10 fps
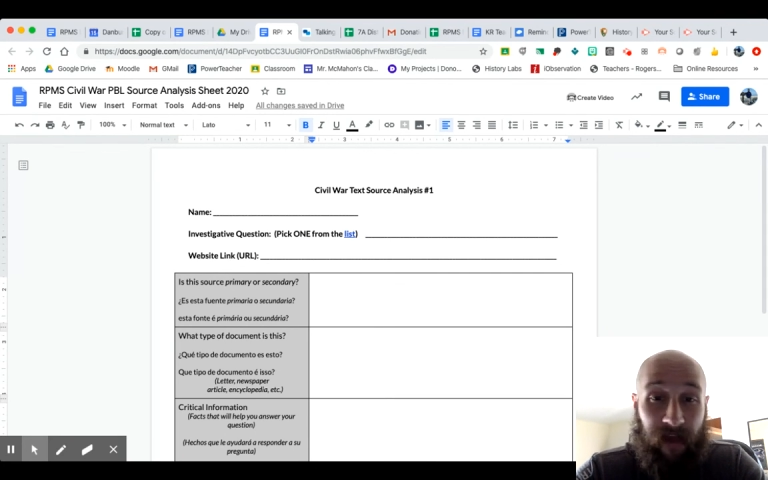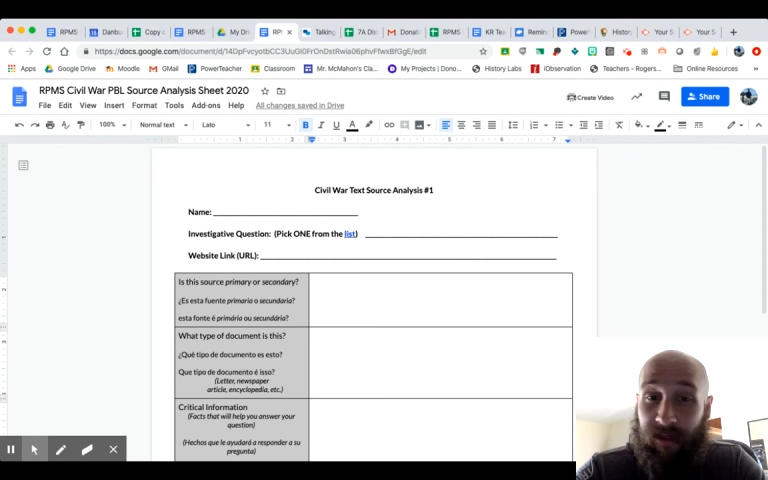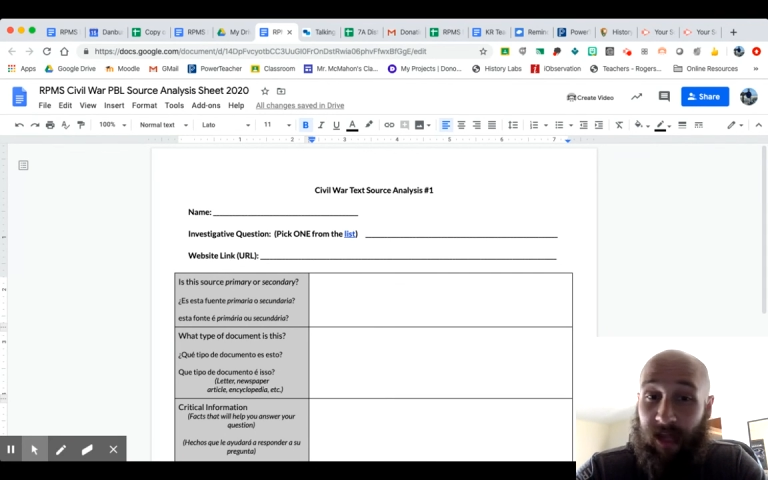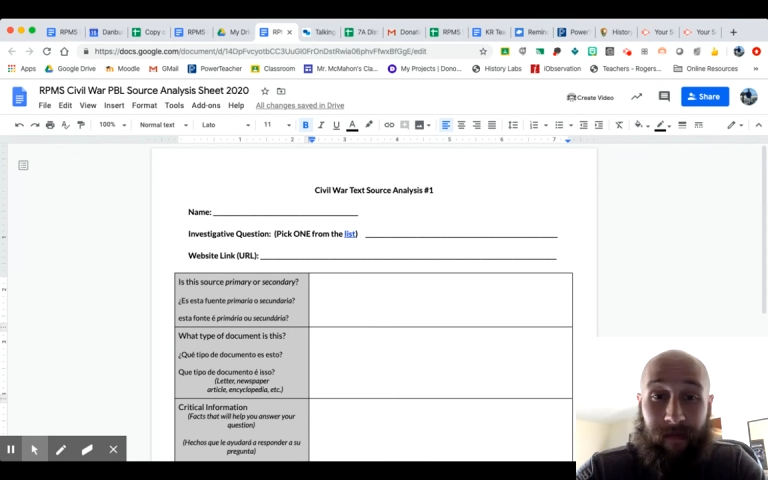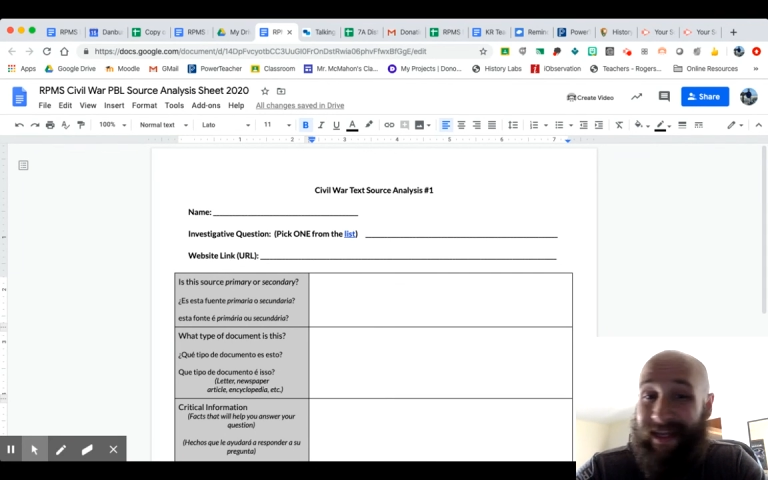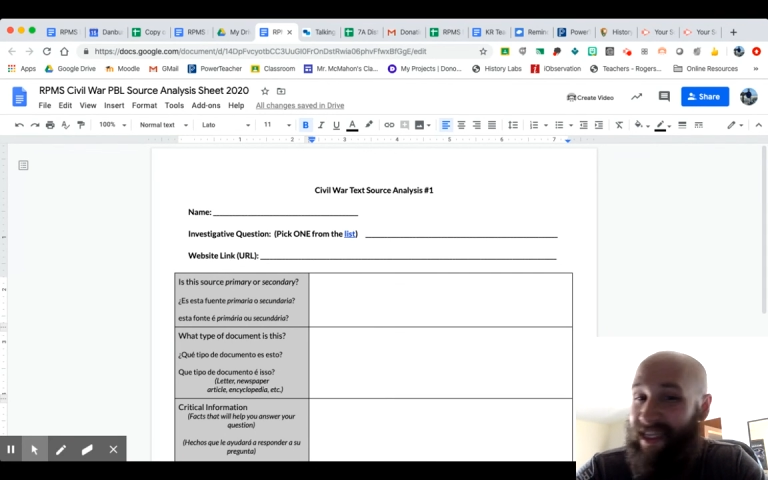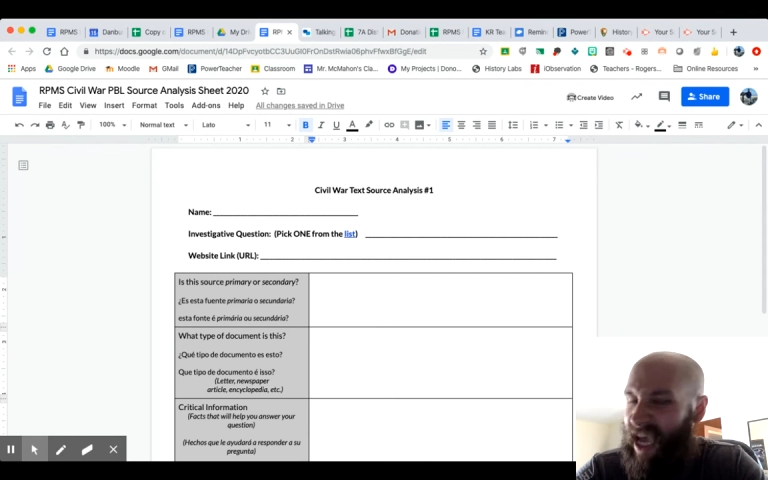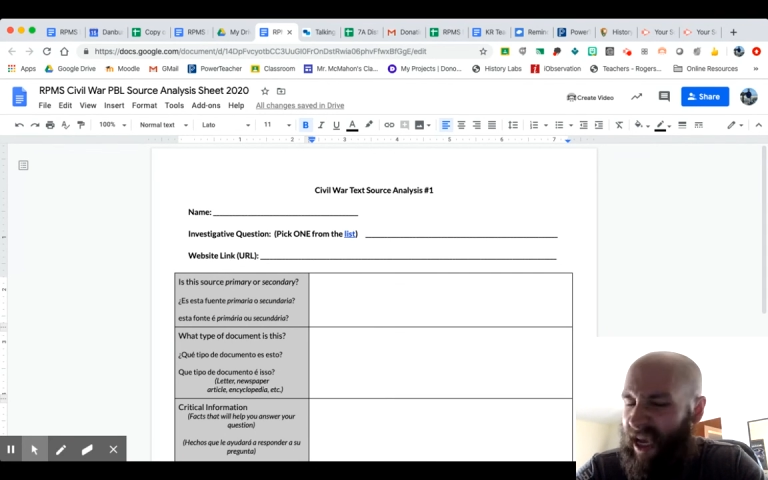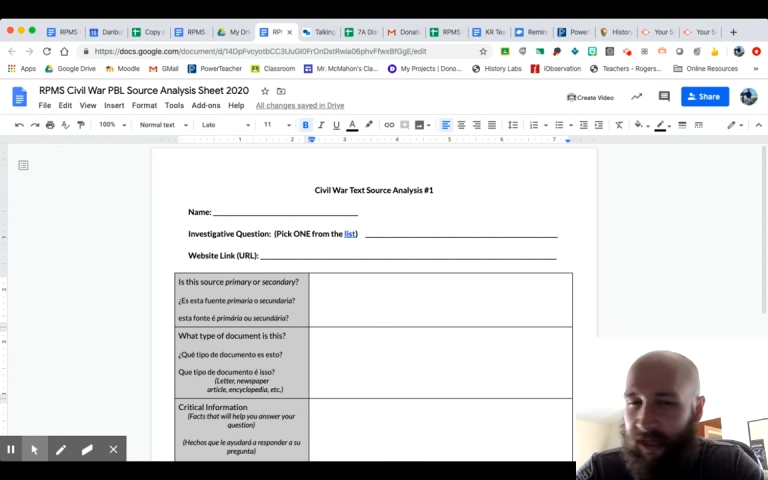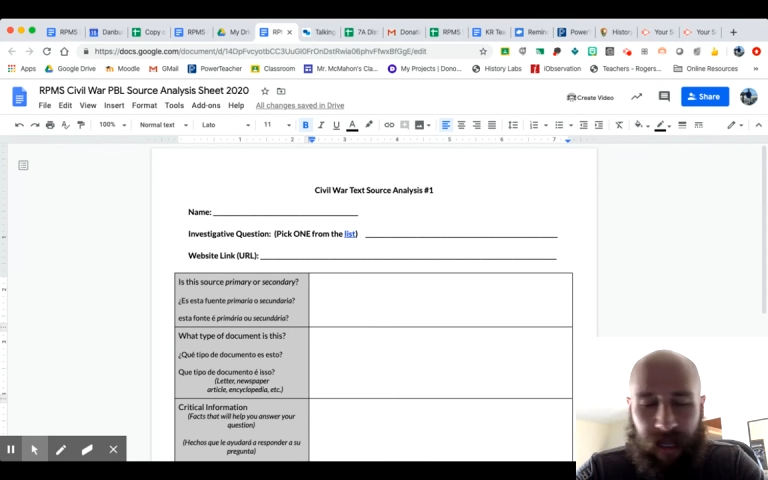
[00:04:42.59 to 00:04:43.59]
FaceTiming,
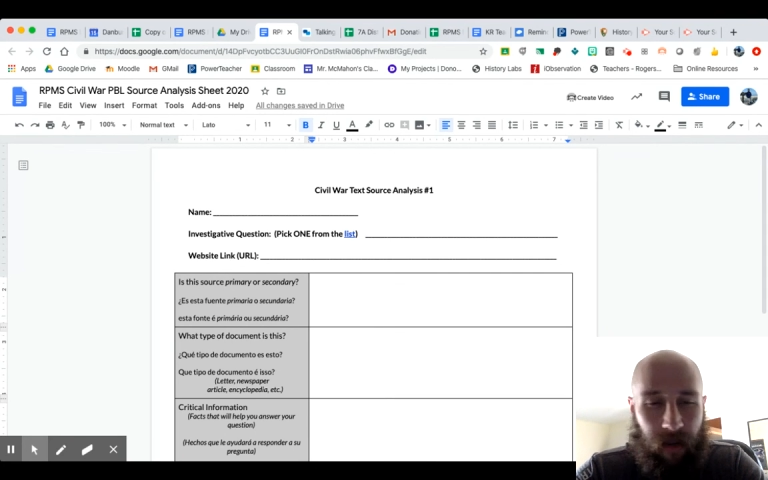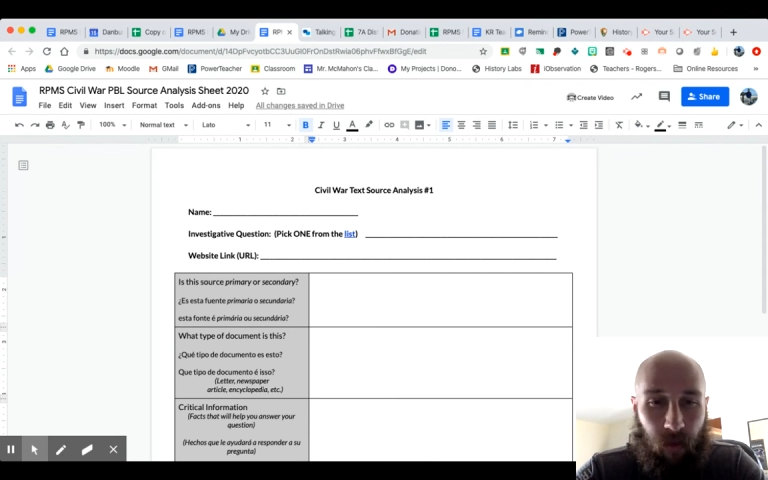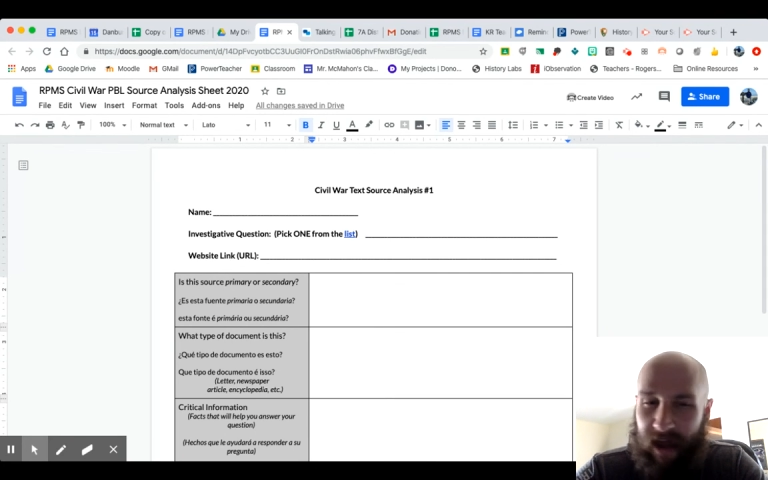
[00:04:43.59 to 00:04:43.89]
texting,